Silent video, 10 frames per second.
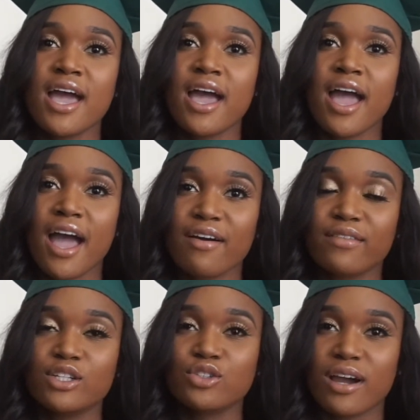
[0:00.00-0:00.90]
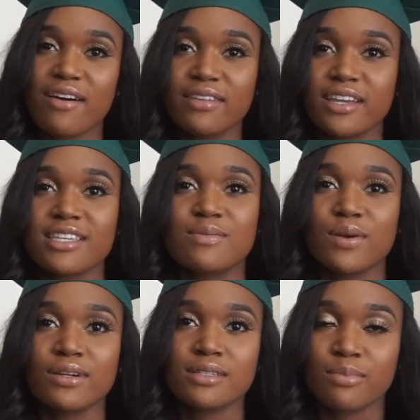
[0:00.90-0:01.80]
have a traveling
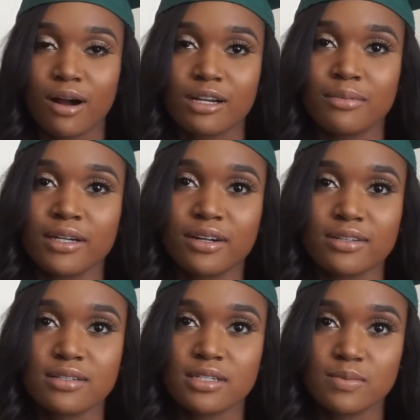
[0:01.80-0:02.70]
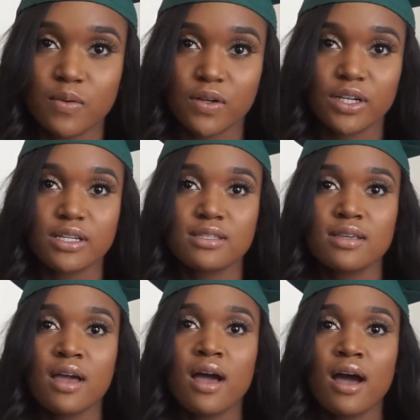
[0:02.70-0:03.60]
experience a part of my nursing experience.
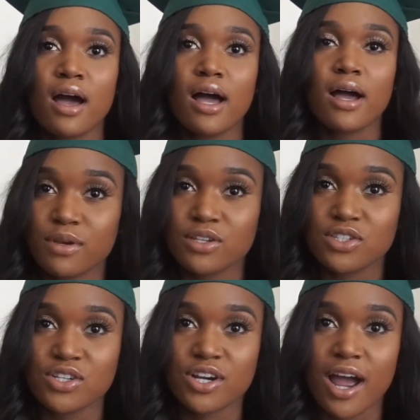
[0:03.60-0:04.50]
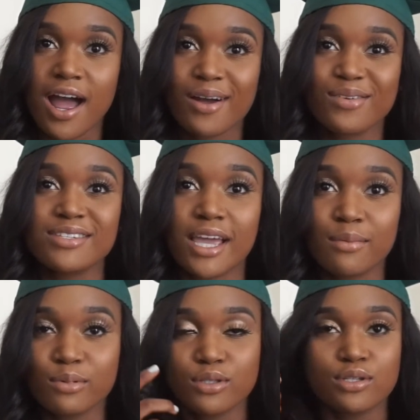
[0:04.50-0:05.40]
Semester, I was
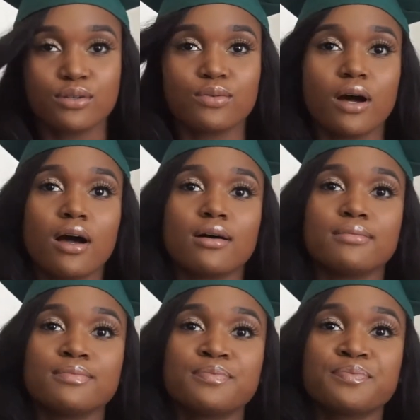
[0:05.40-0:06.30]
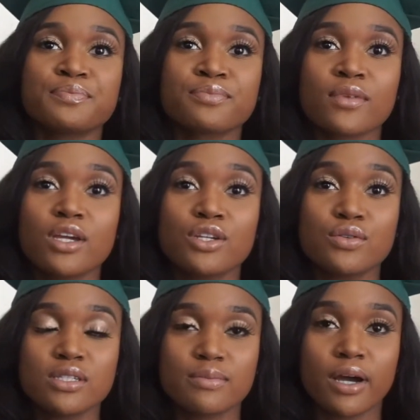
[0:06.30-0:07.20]
able to do
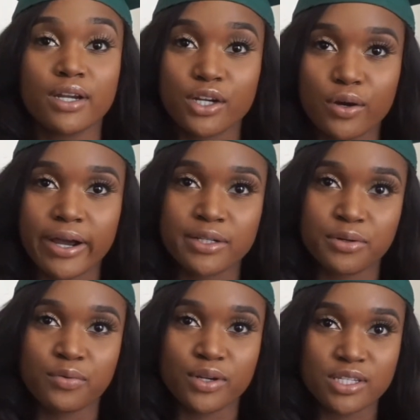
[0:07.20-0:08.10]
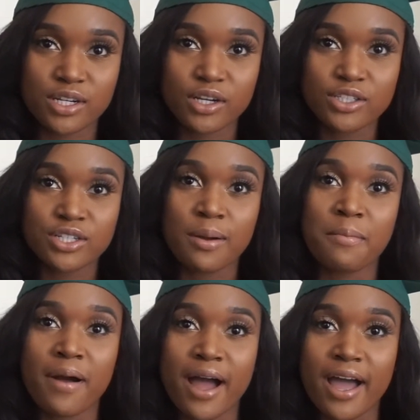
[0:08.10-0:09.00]
some undergraduate research.
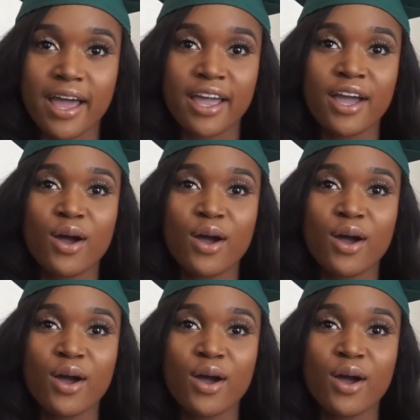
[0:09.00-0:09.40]
My